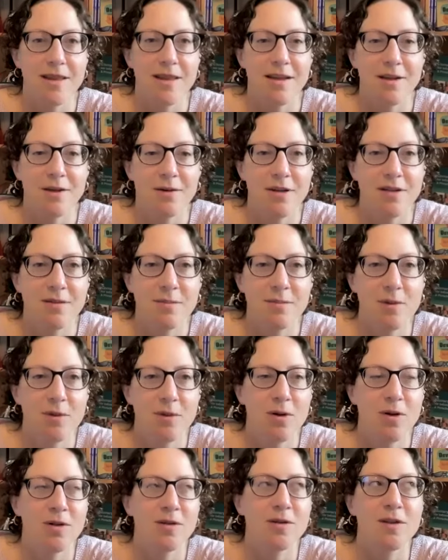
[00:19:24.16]
I think you asked
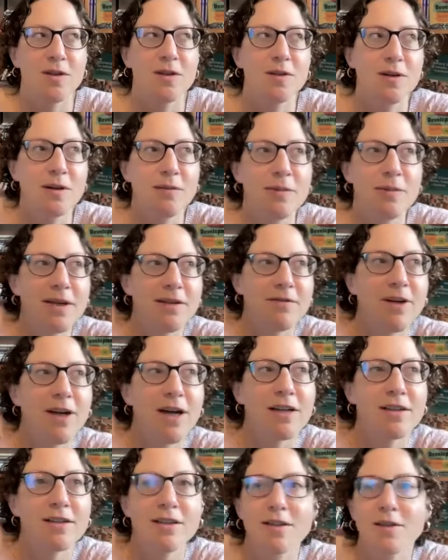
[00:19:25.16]
me also, and we never
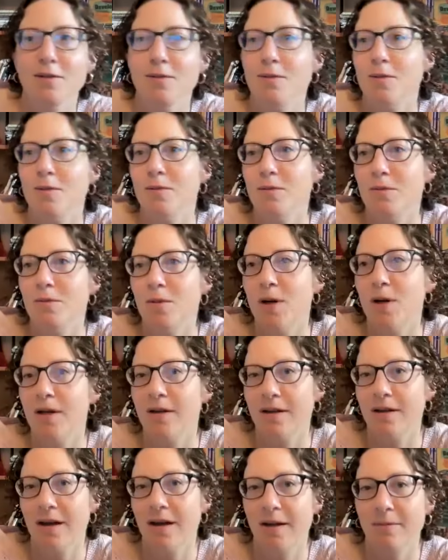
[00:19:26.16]
got to, what
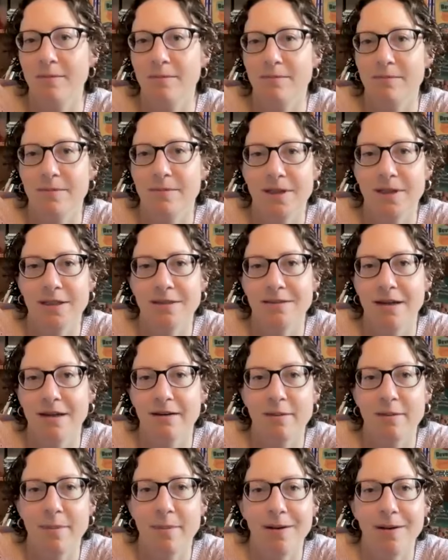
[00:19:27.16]
I'm
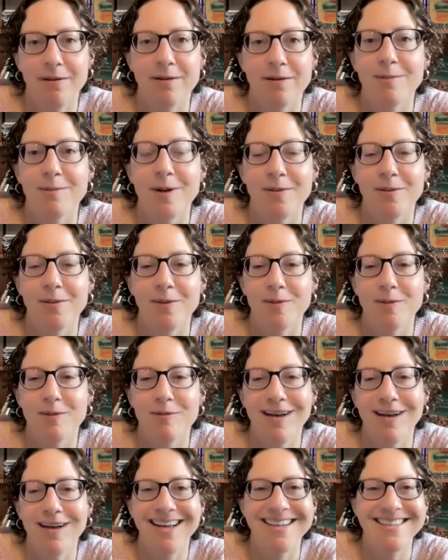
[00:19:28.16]
excited about the
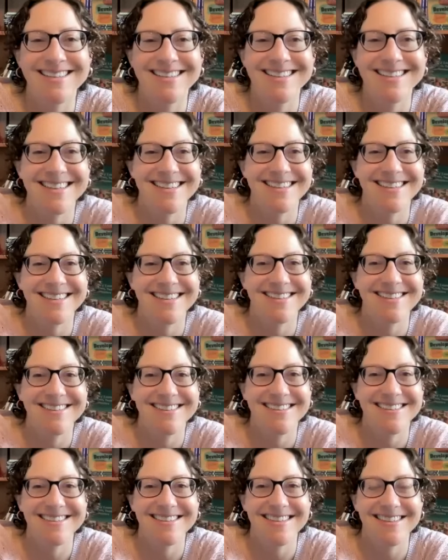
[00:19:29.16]
revised
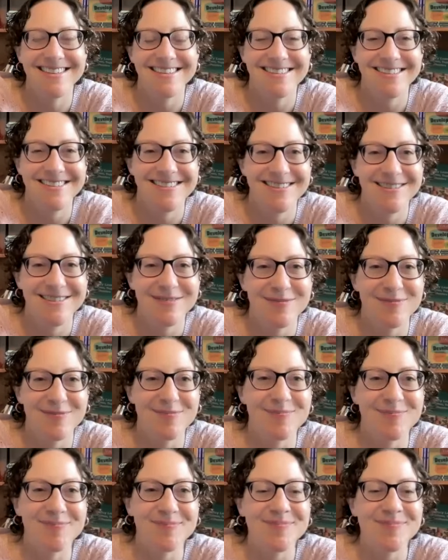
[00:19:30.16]
literacy essentials.
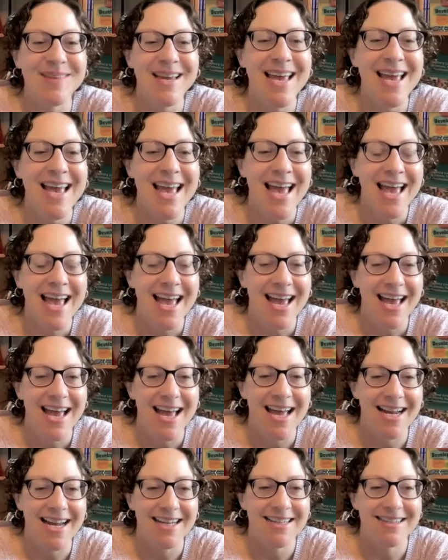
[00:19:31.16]
And
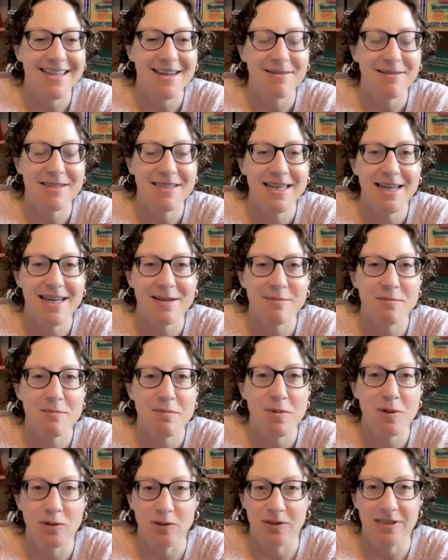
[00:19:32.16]
I guess I would say
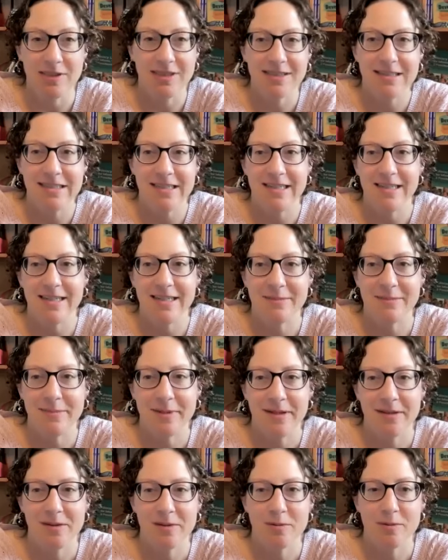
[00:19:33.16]
I'm most excited
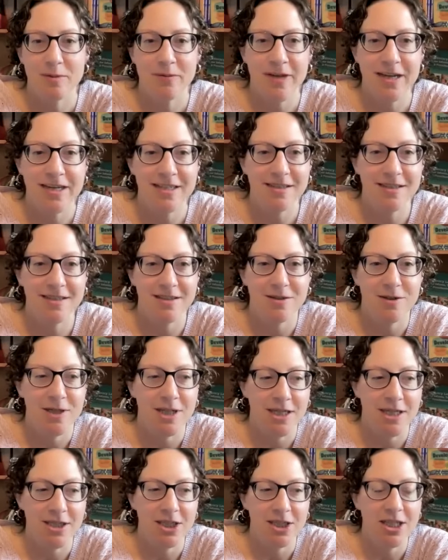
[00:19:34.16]
about the revised
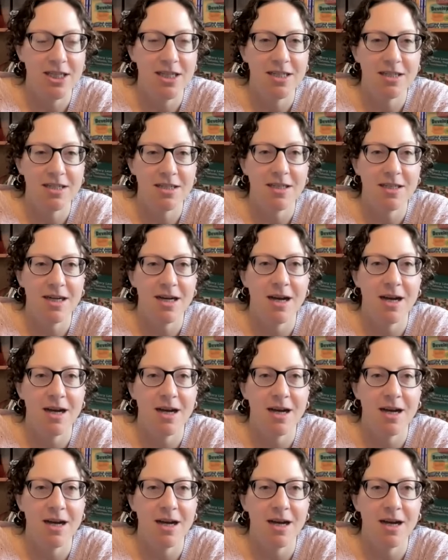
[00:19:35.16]
introduction.